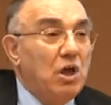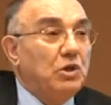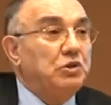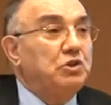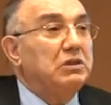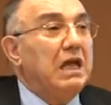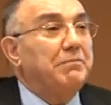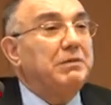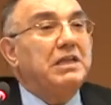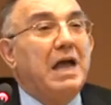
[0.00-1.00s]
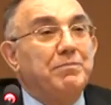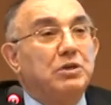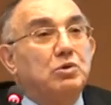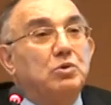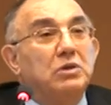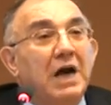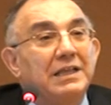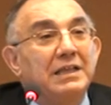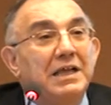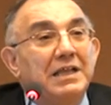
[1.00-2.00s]
You should not be tempted to
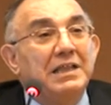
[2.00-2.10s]
run